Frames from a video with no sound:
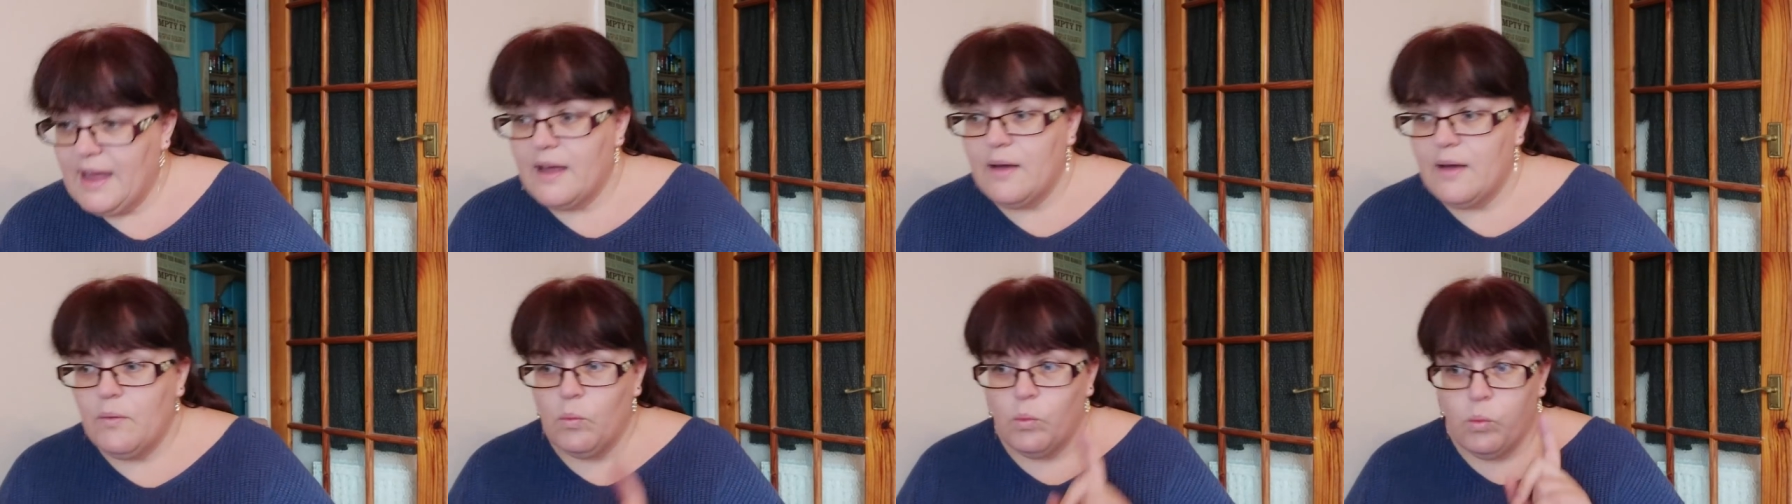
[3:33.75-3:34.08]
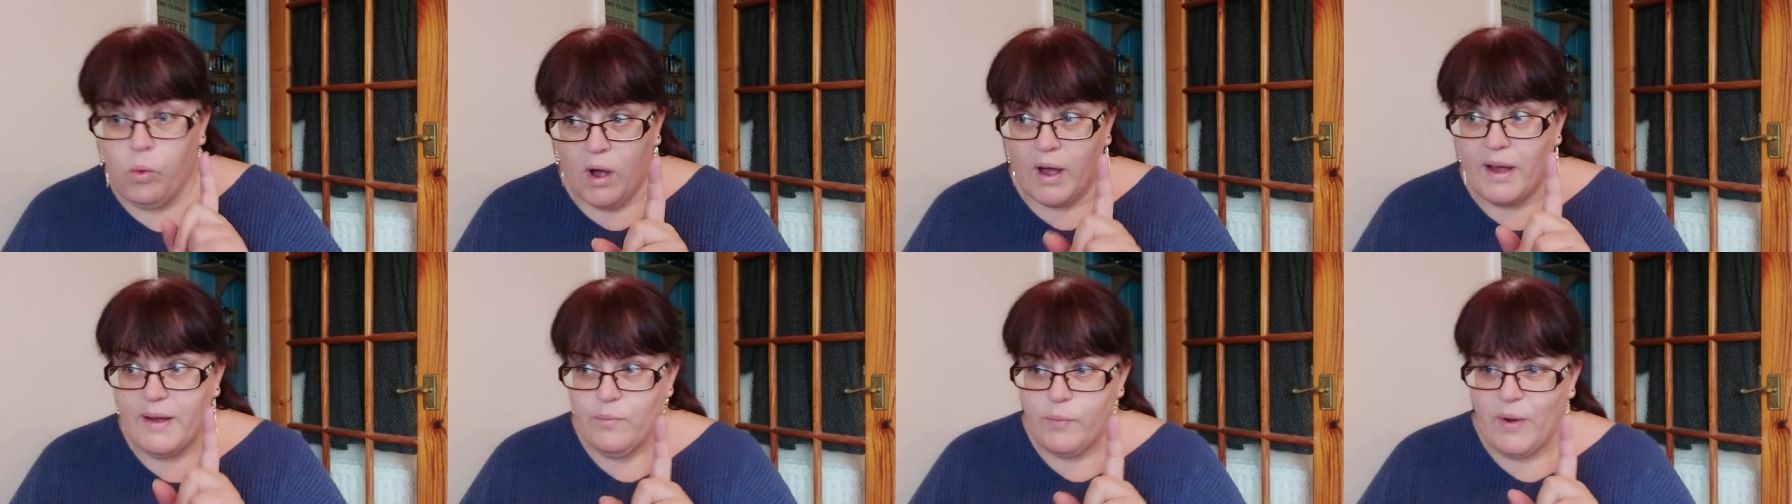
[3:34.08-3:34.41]

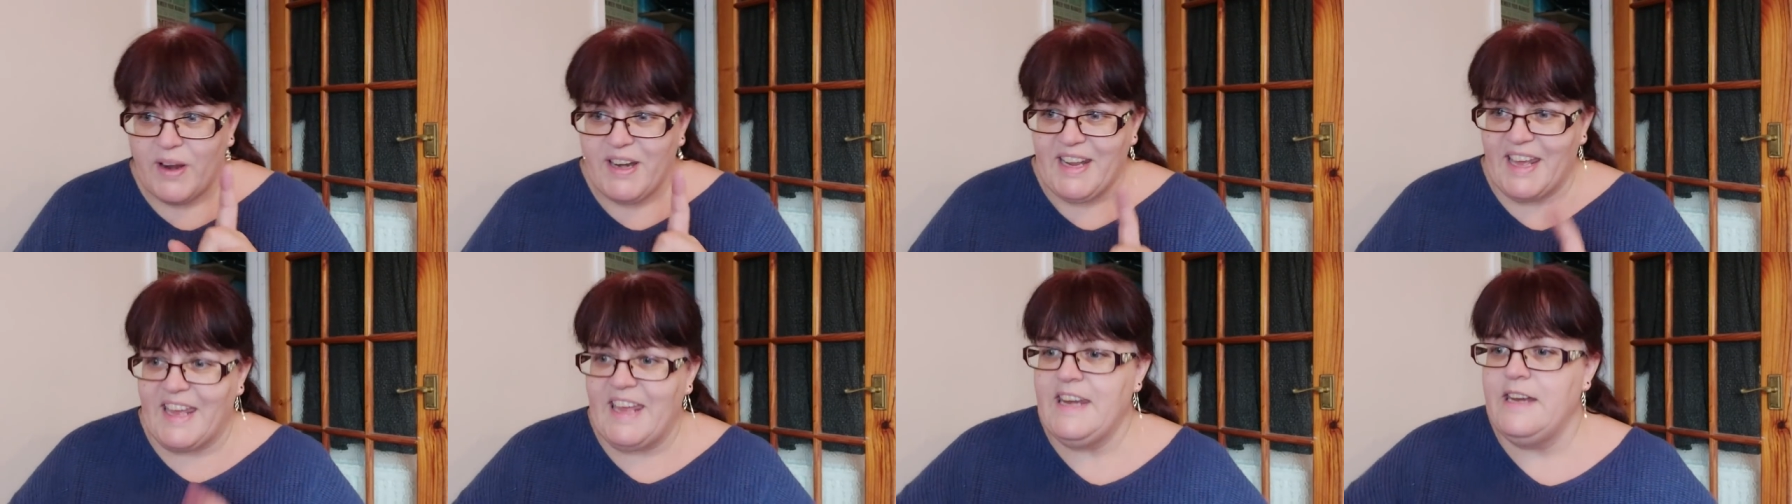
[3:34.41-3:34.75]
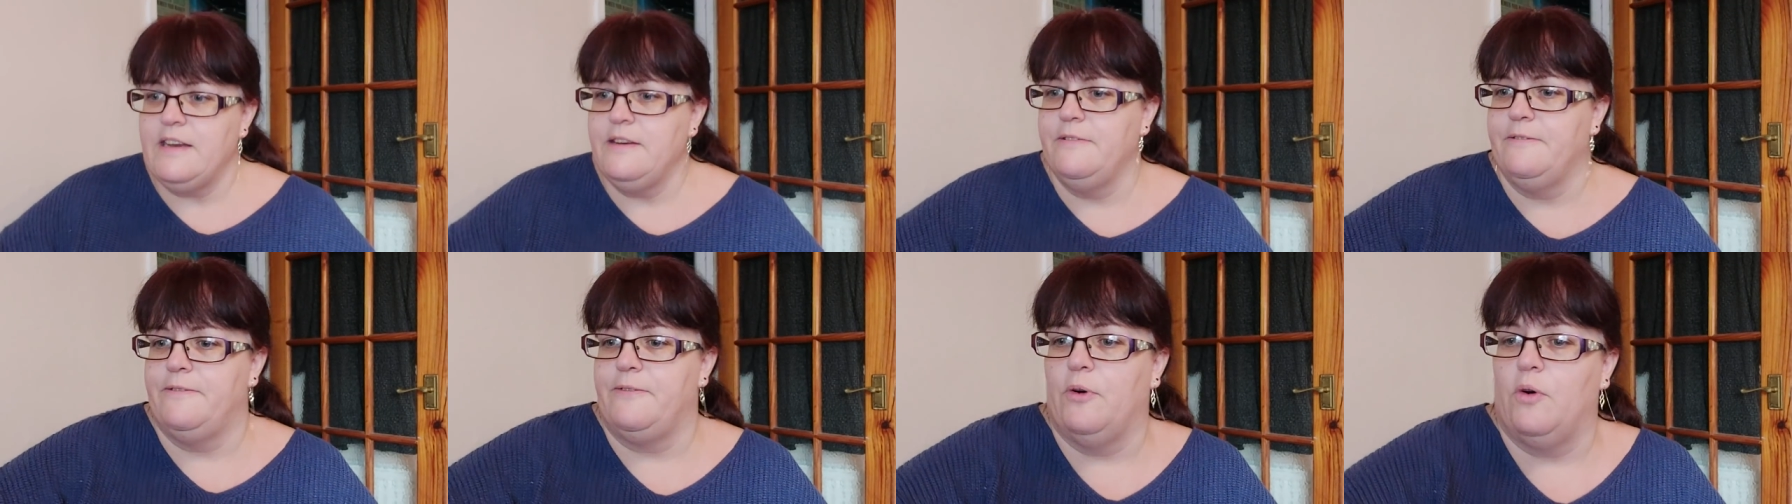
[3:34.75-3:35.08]
What I went
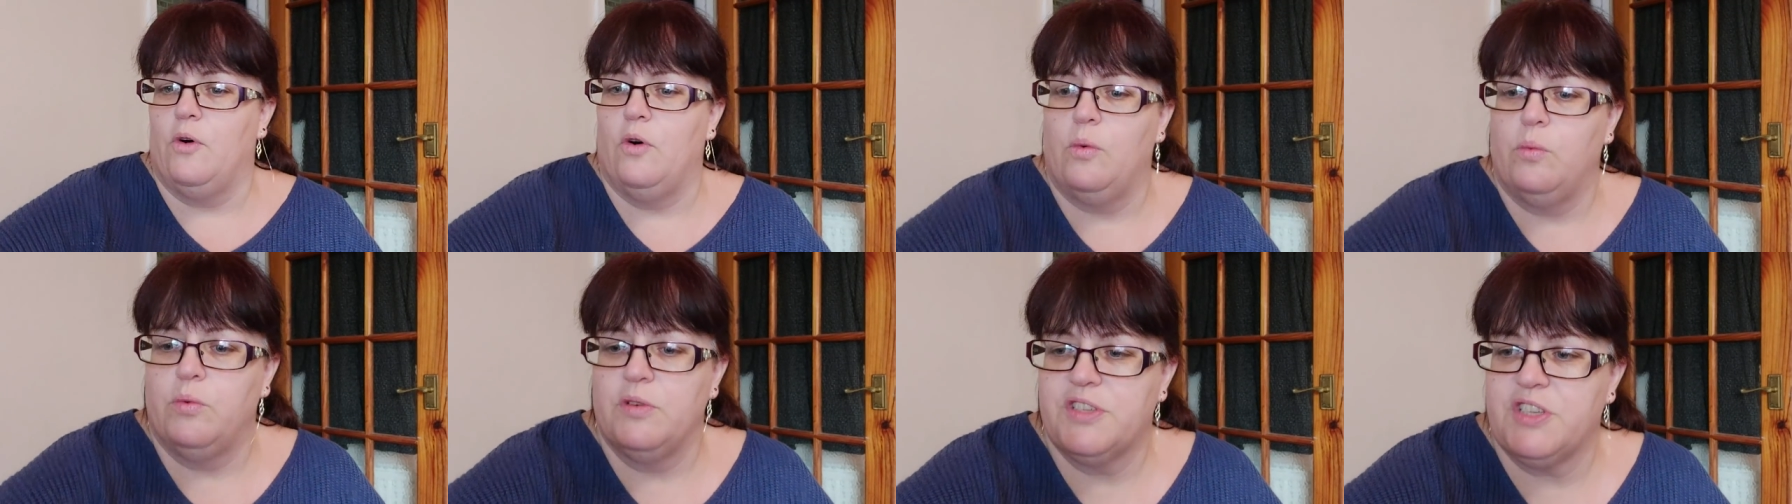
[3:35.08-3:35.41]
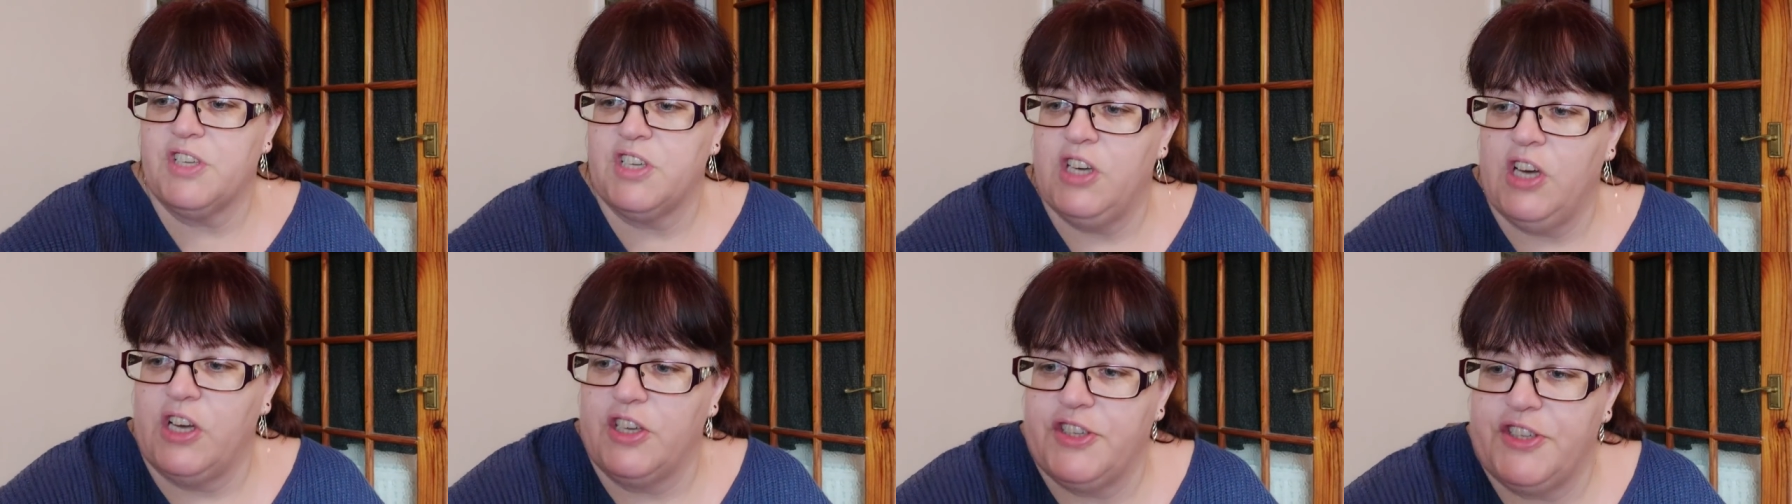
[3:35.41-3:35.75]
in for was
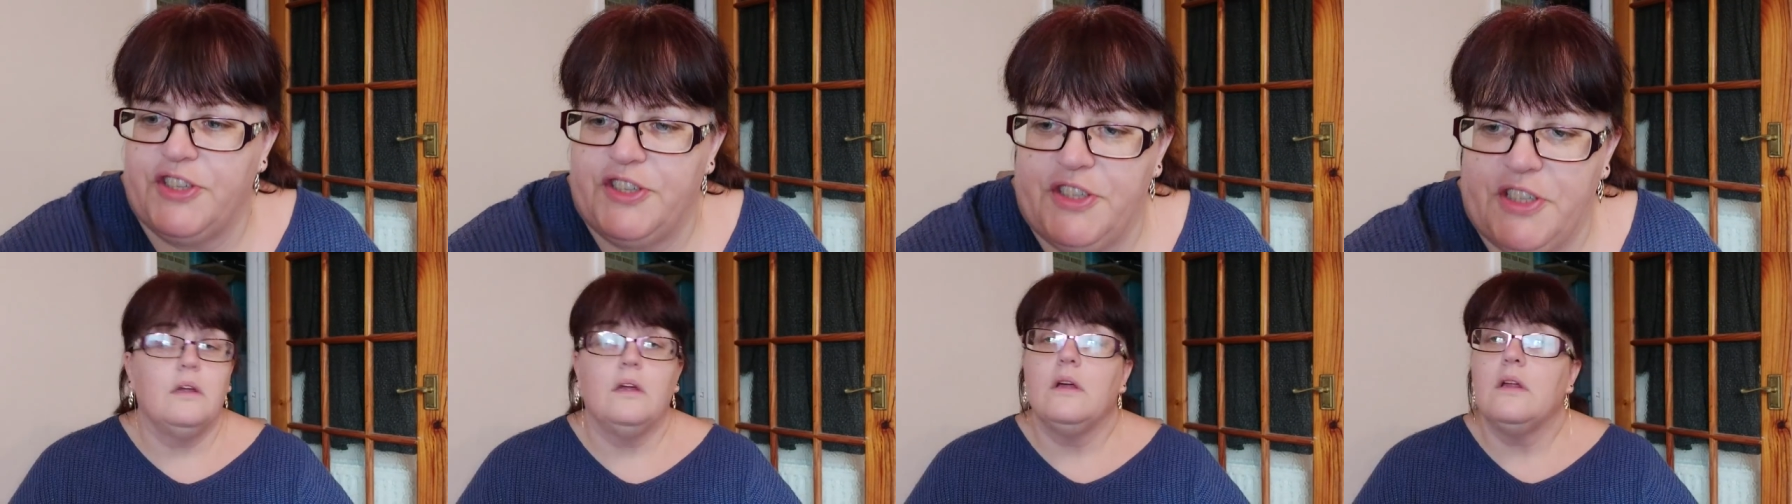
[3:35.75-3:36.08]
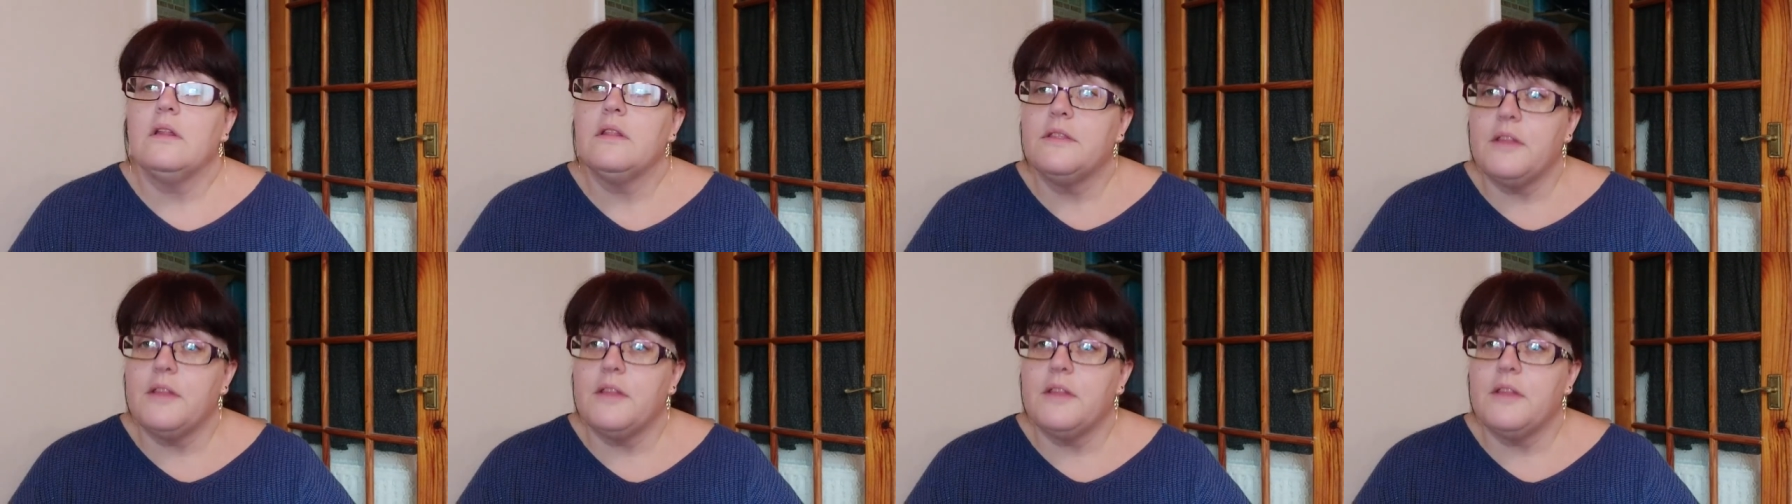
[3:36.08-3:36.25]
custard.